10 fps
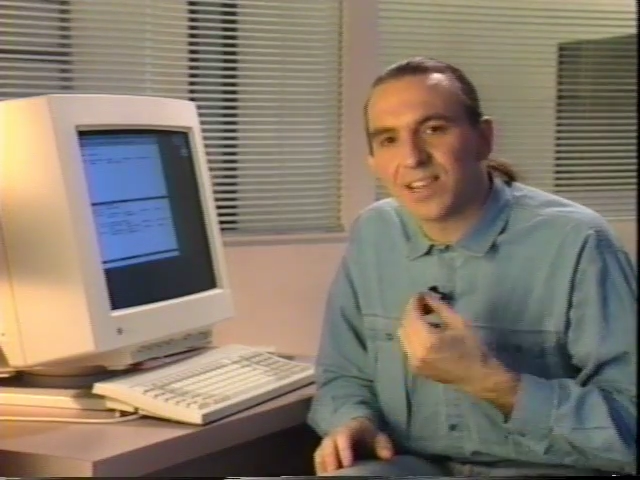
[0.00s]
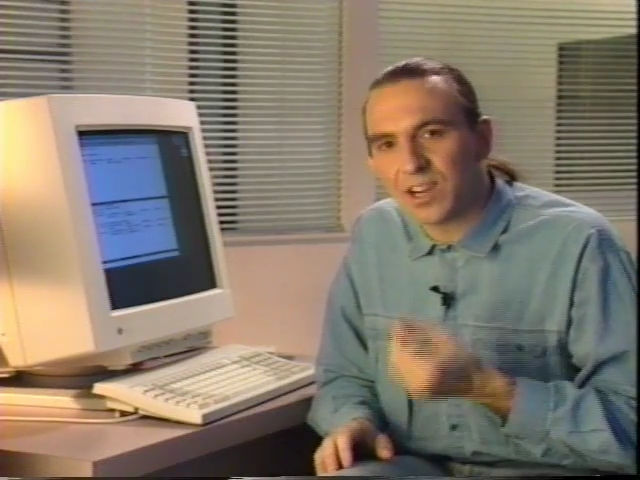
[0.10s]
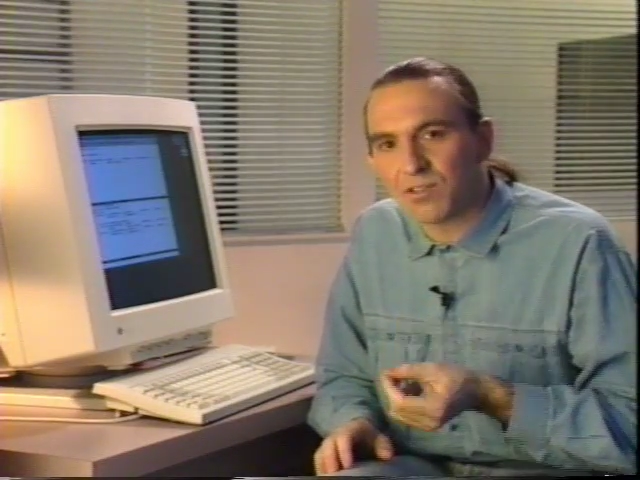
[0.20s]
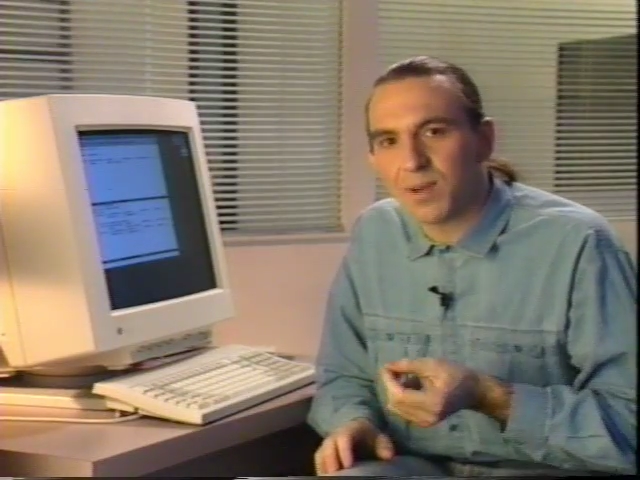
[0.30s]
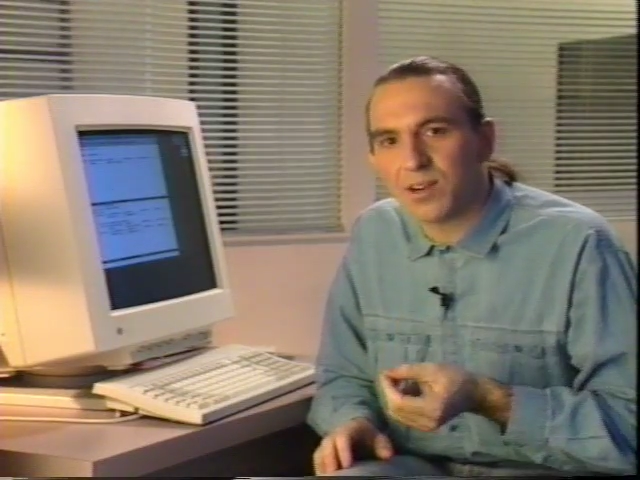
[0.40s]

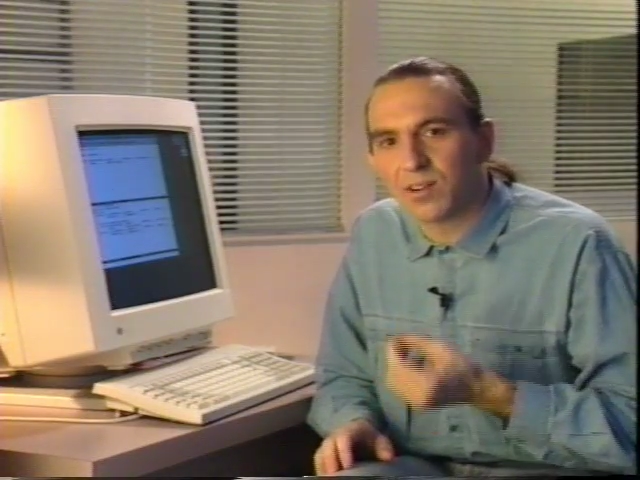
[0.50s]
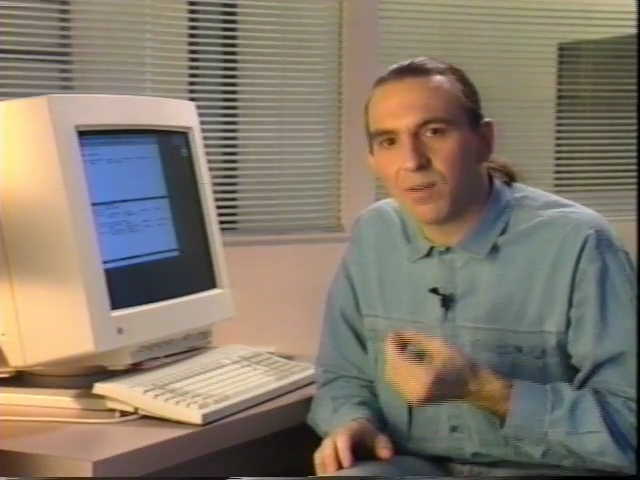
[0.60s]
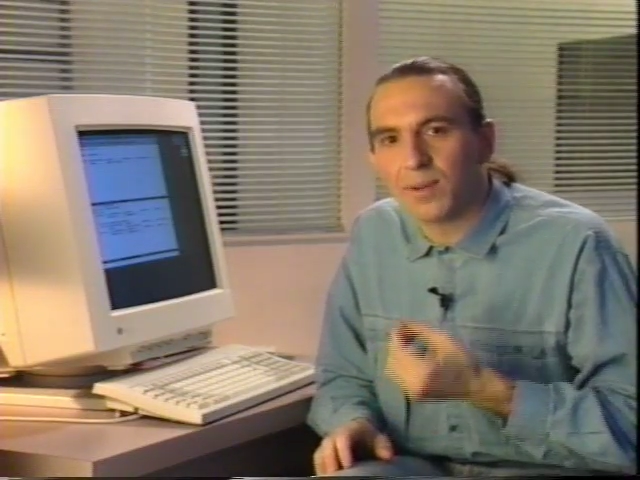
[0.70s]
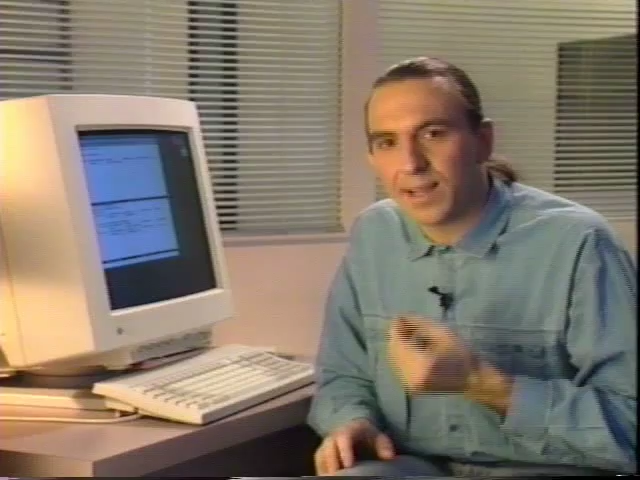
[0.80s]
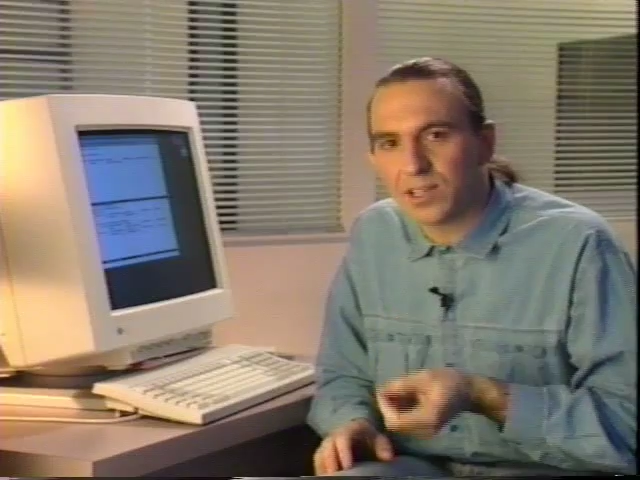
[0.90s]
incremental
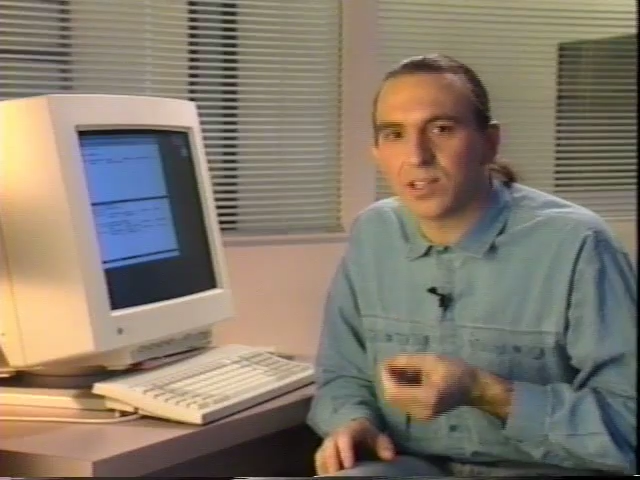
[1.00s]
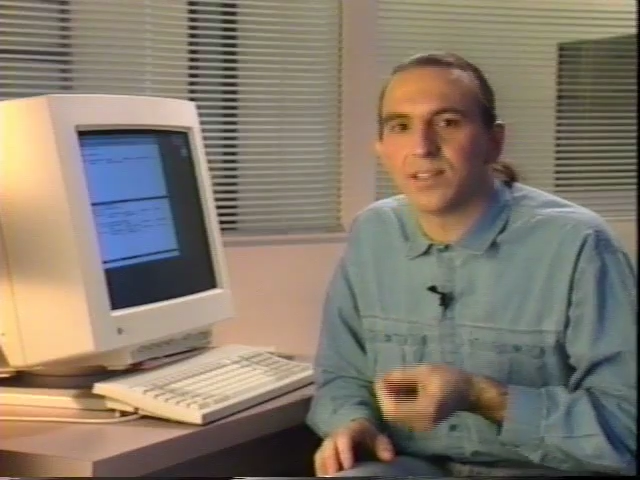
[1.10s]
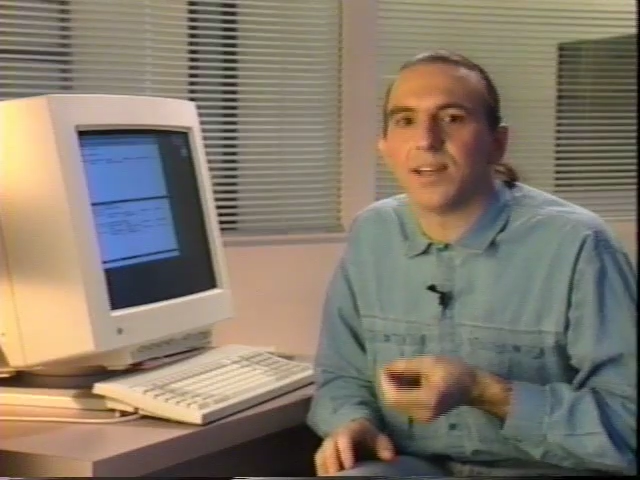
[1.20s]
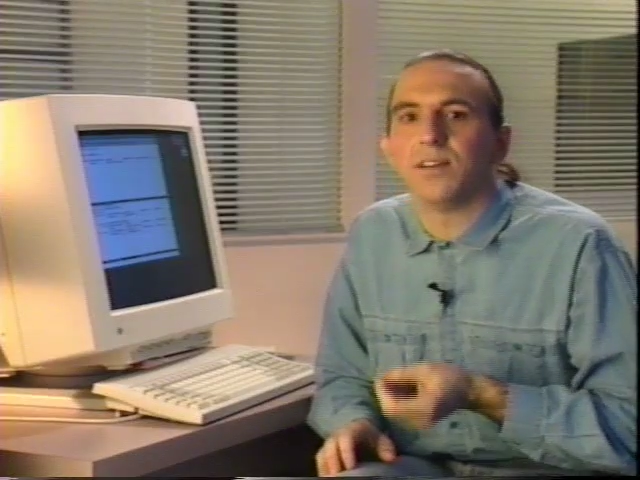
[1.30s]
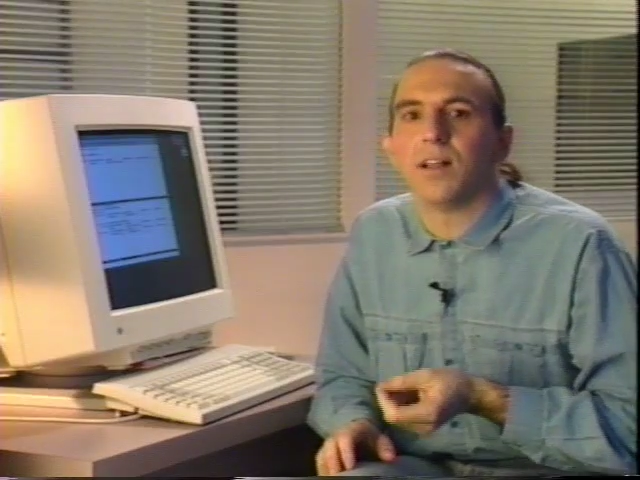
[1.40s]
compilation
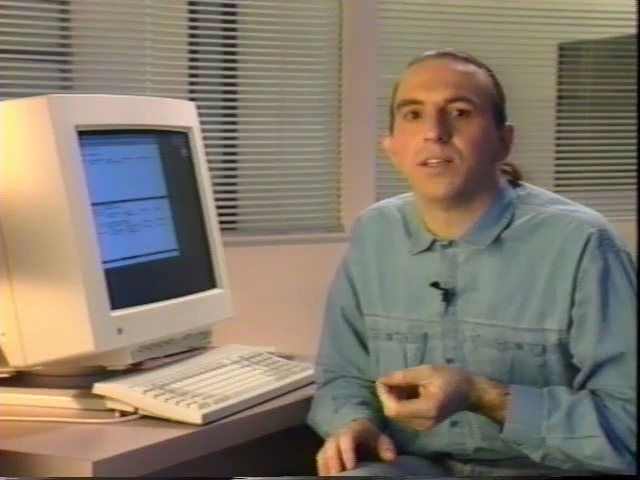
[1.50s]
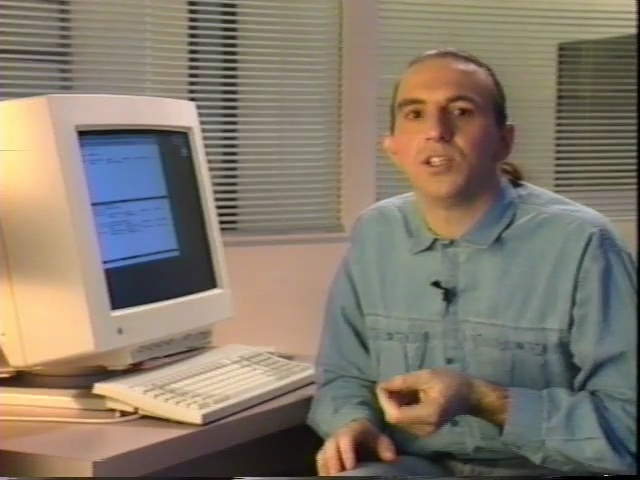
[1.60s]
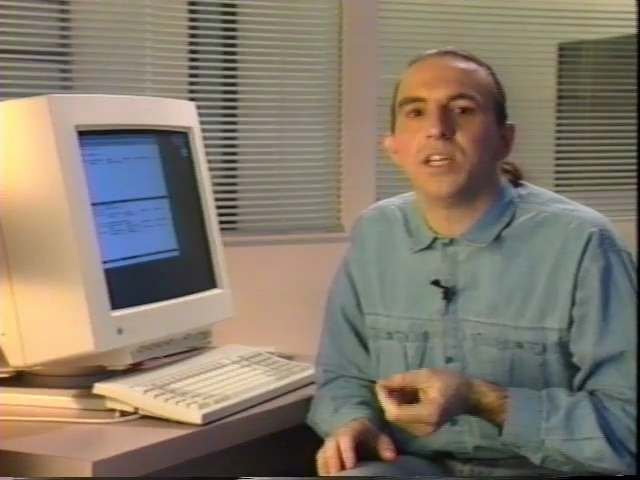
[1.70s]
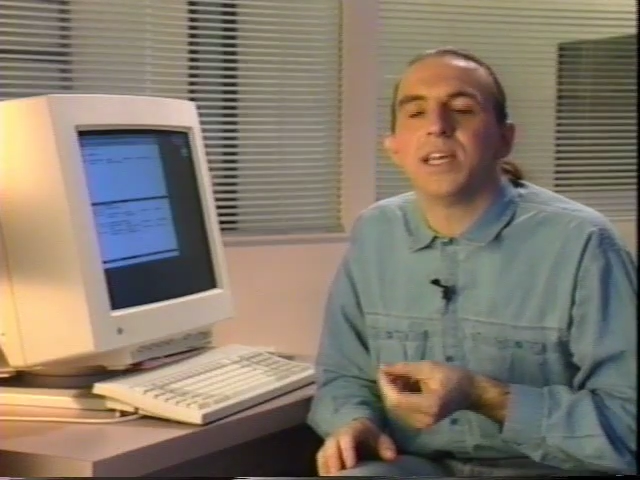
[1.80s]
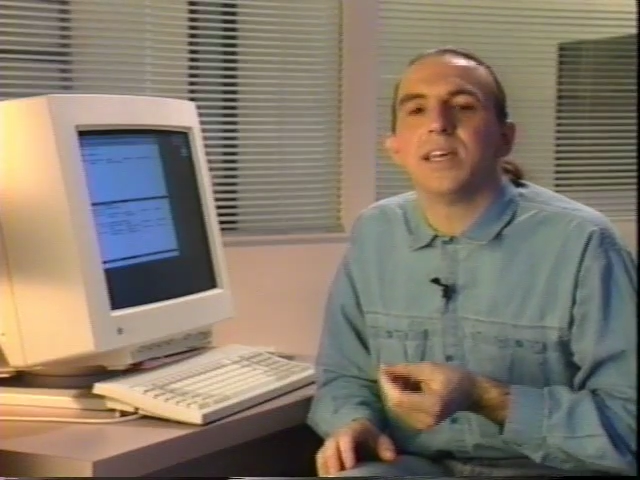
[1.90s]
technology